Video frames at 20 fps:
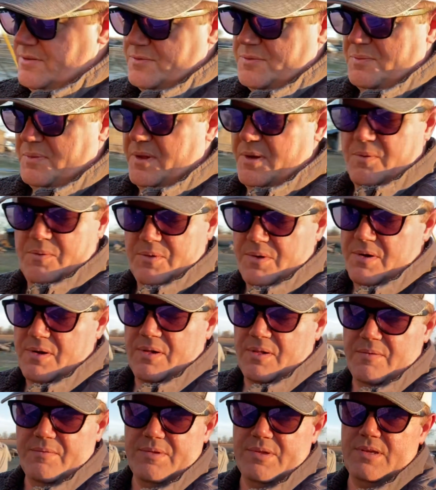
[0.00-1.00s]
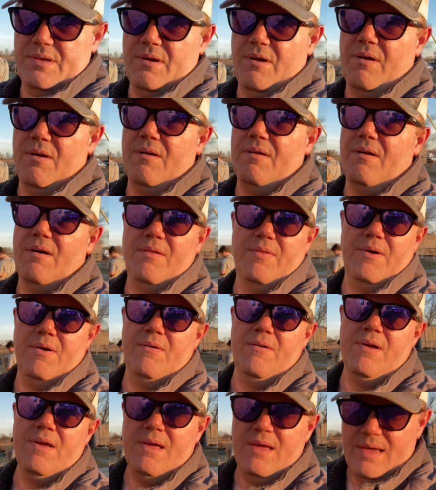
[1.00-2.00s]
split wood all over the yard,
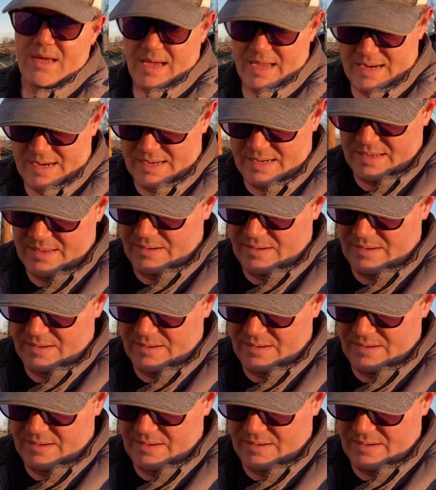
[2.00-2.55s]
although I need to get